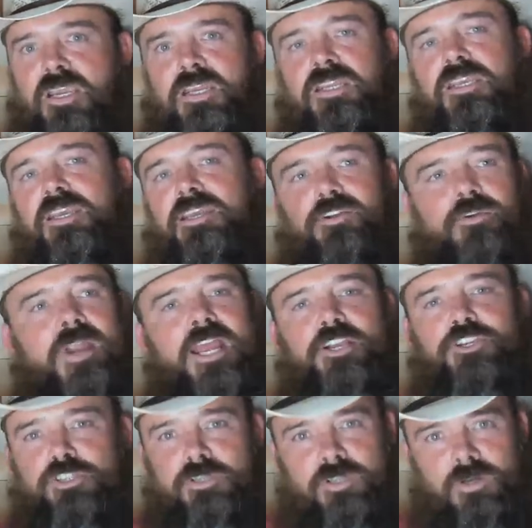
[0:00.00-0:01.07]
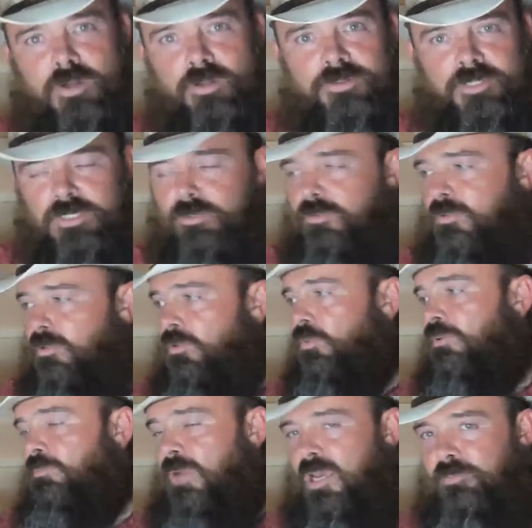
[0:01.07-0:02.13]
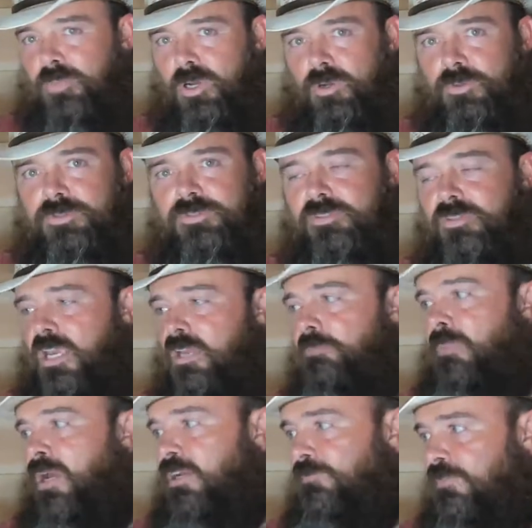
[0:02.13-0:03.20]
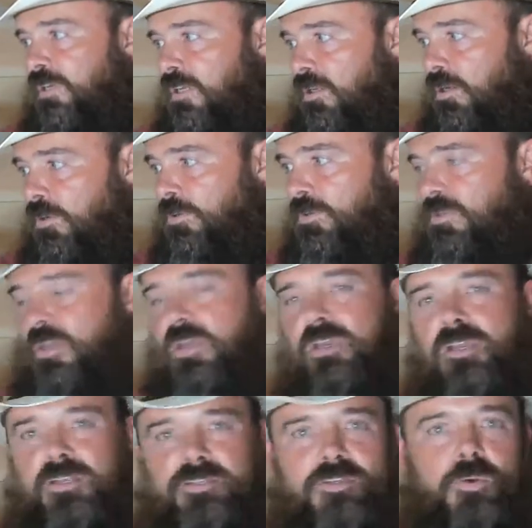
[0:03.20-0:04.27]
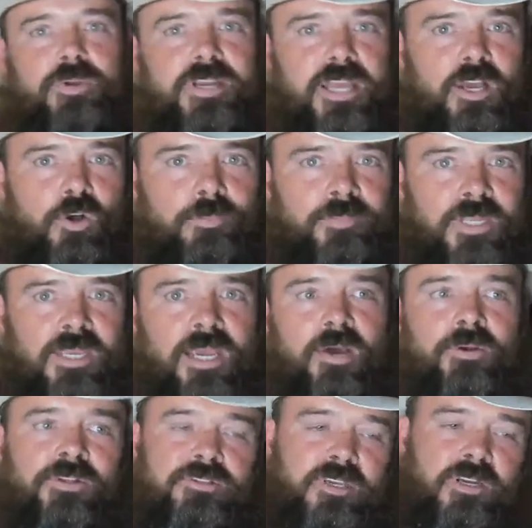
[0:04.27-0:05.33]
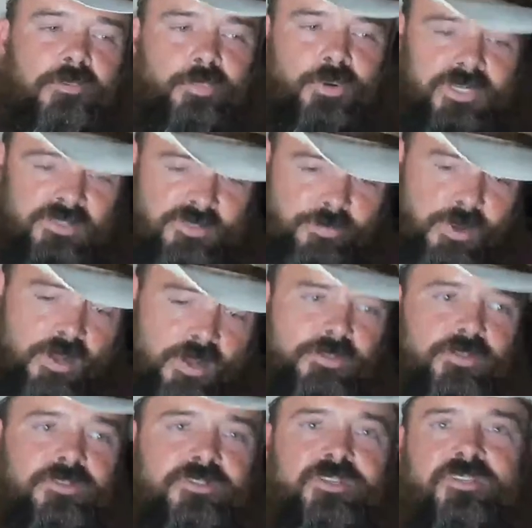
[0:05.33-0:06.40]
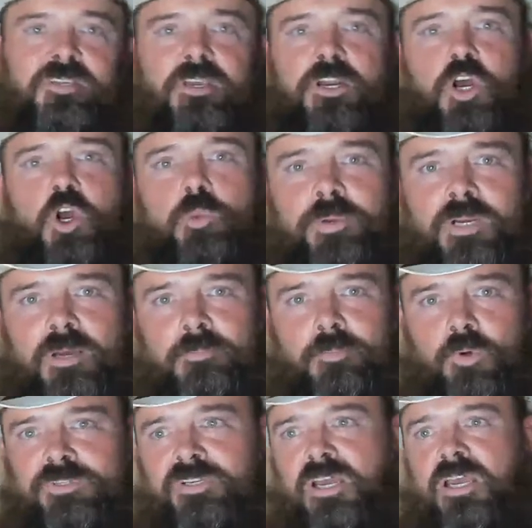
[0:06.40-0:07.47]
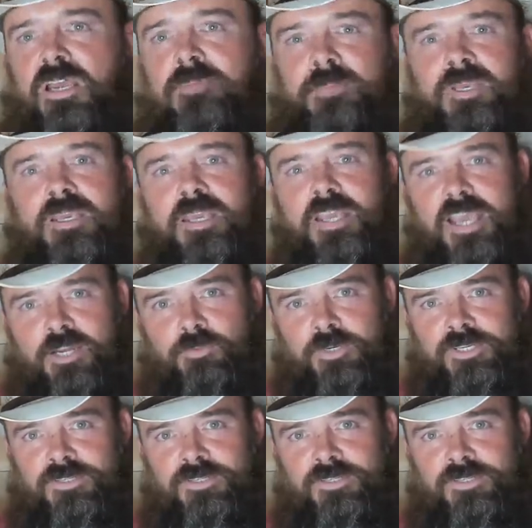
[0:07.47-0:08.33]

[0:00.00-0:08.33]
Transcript: Any interaction at all that you do with my posts and my videos is going to help me out. It's going to bring sponsors, it's going to open up more time and